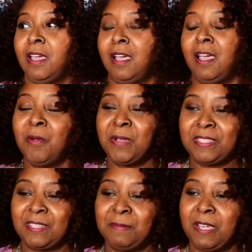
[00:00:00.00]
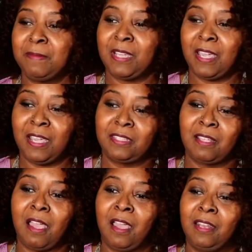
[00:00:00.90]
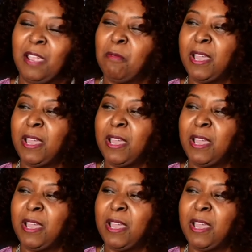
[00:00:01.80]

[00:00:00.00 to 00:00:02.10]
I always, sometimes I ask God, like,